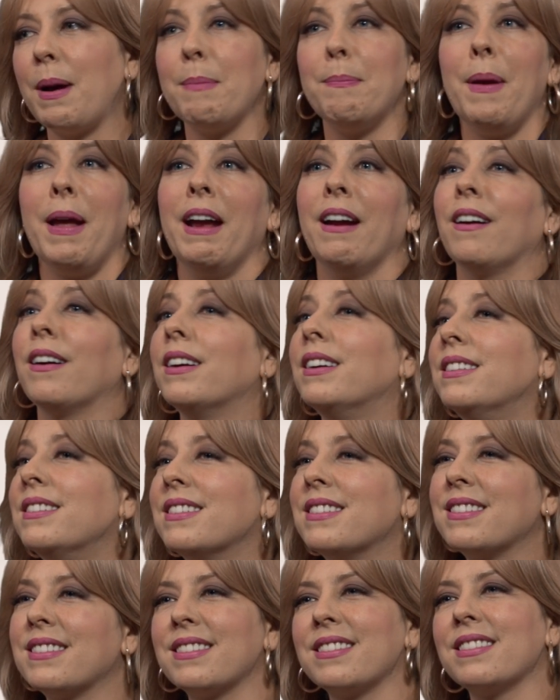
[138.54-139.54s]
My
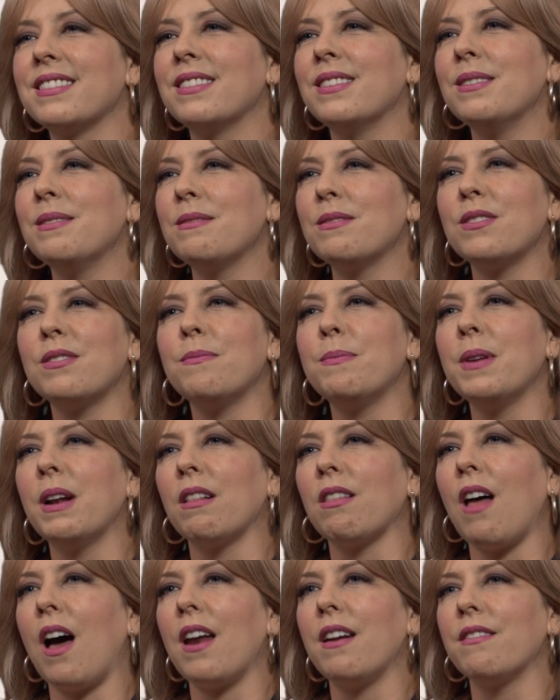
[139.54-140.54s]
parents, and there's been
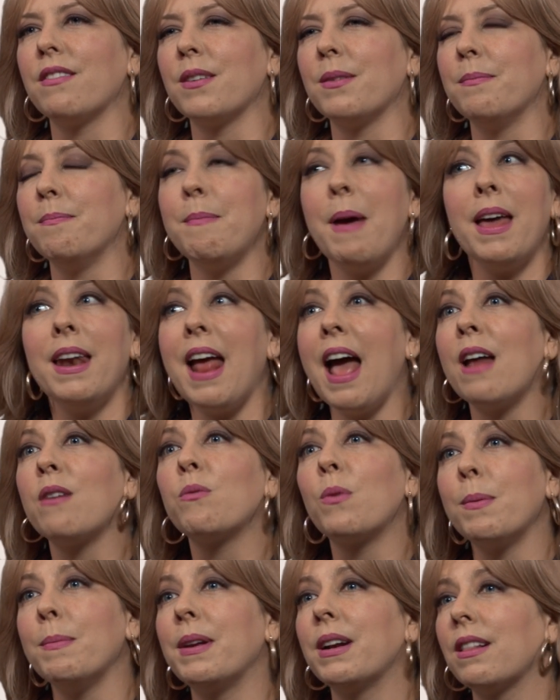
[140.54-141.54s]
a lot of them men
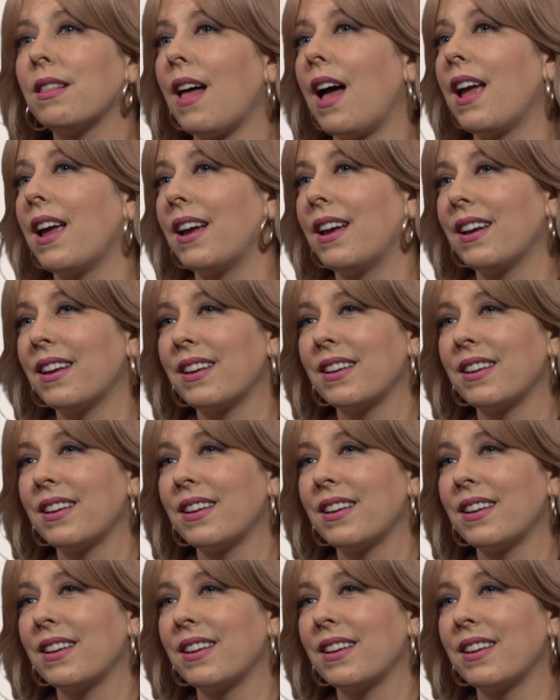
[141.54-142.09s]
and women alike.